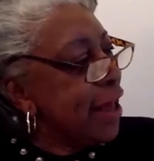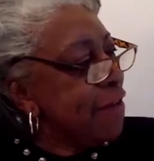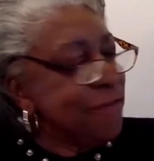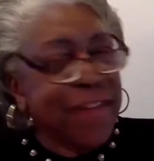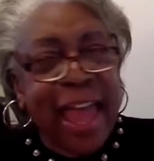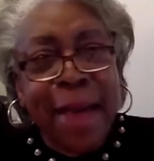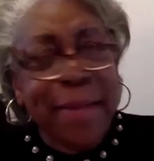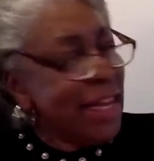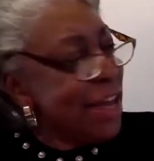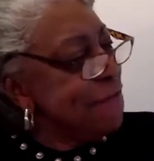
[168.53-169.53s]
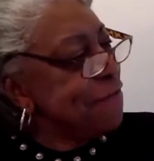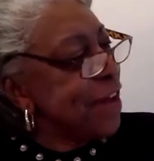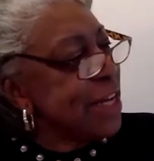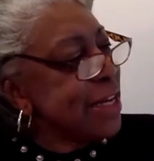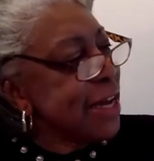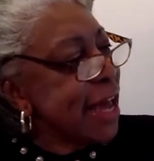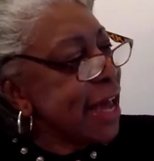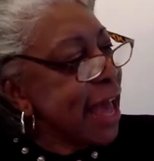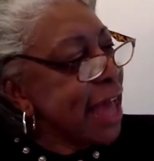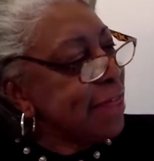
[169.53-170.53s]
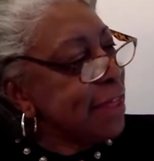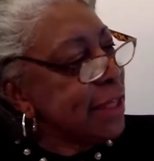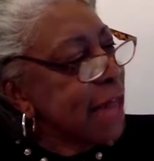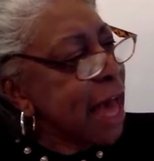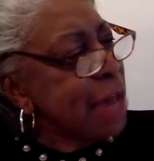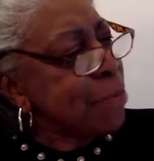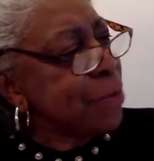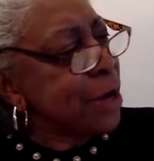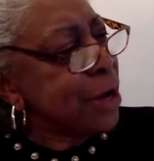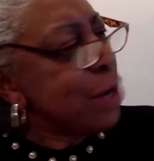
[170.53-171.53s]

Family Fun Day at the library